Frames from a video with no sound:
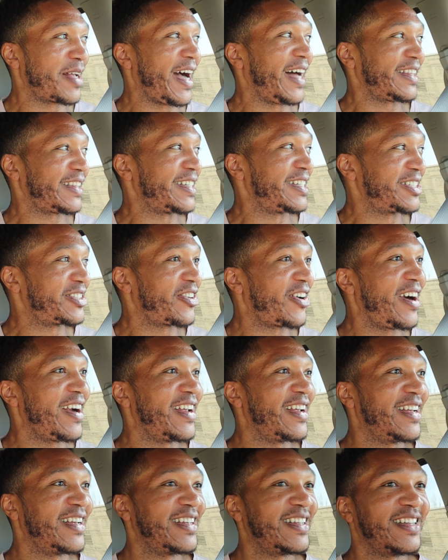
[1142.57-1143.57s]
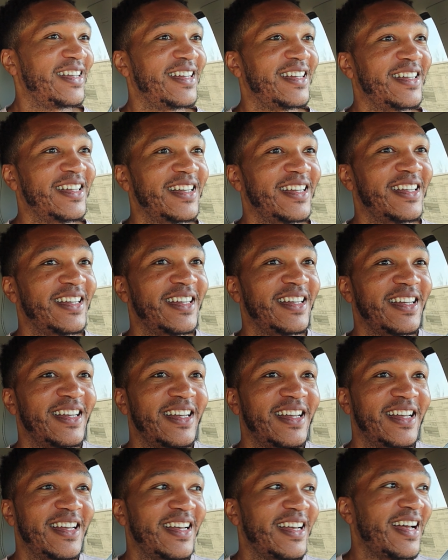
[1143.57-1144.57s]
got this right.
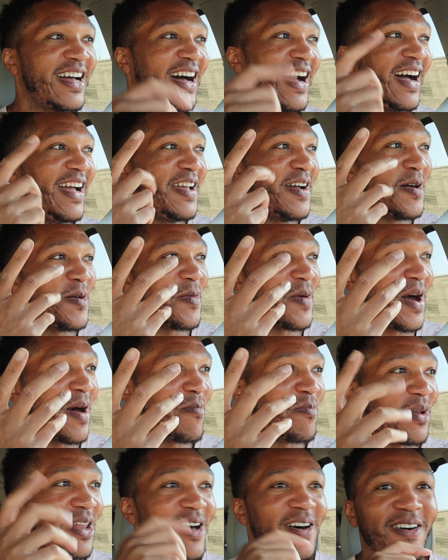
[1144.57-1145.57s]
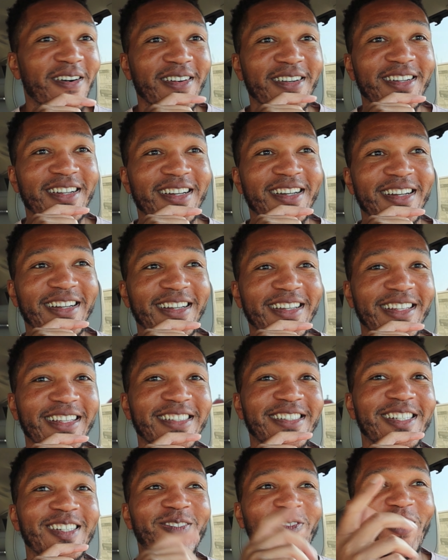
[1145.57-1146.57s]
I'm blown.
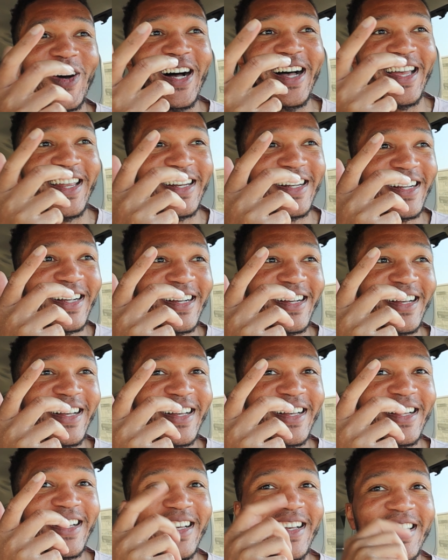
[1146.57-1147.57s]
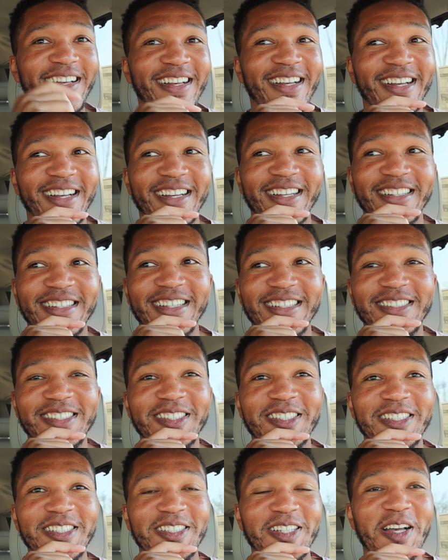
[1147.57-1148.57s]
This is fun. This
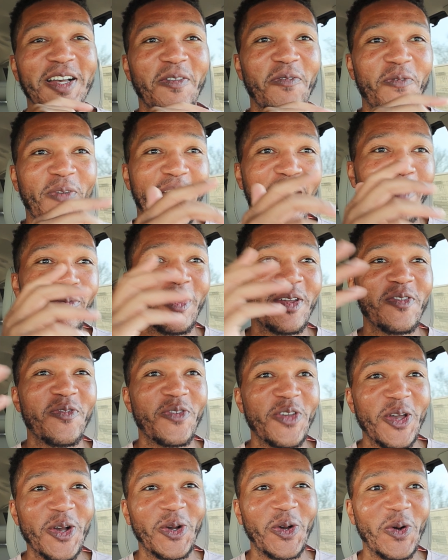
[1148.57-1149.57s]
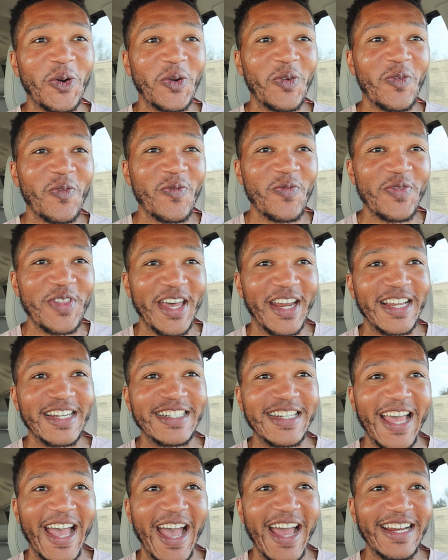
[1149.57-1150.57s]
is a family vehicle that a
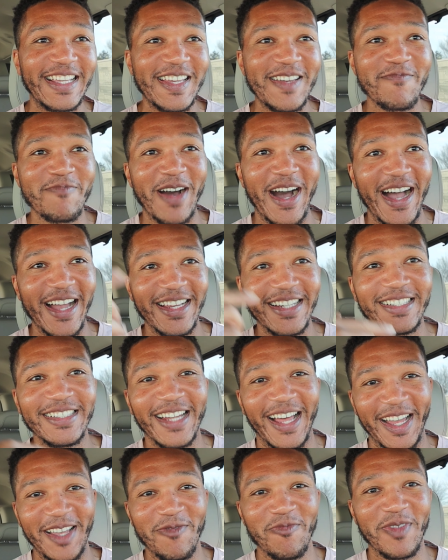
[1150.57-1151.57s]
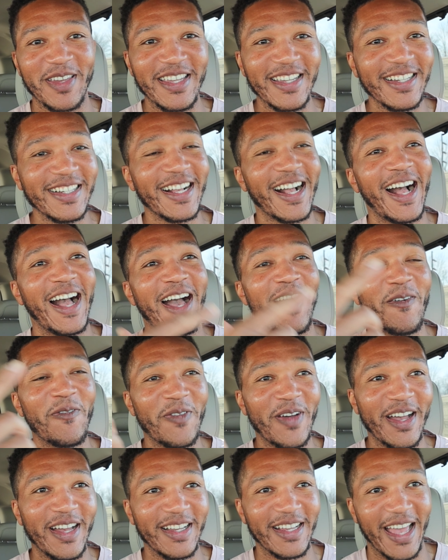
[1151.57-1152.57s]
dad can buy, like me. I
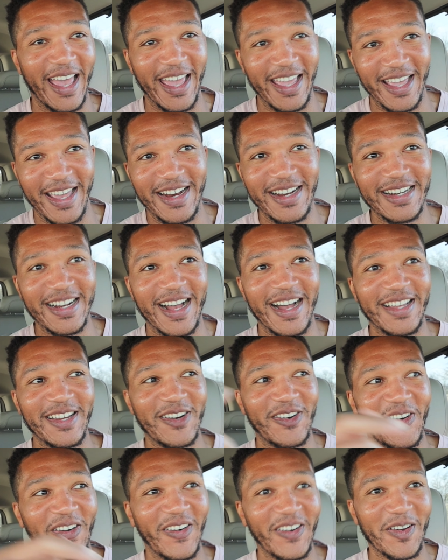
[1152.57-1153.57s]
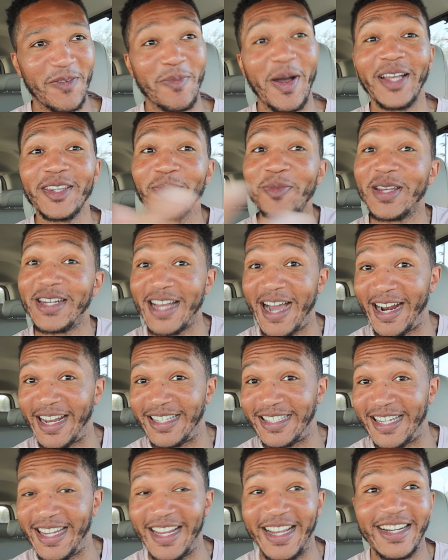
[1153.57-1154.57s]
have an 8 and a 9-year-old, about to be 9
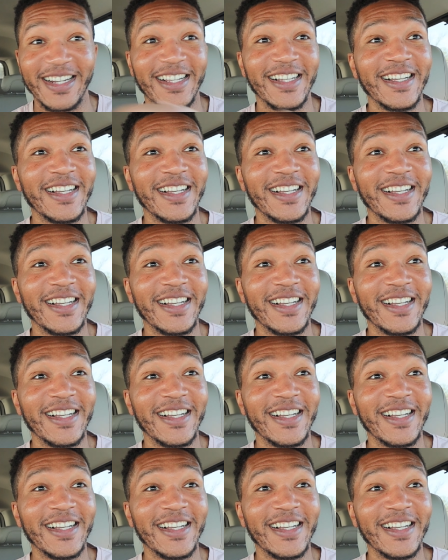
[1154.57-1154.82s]
and 10,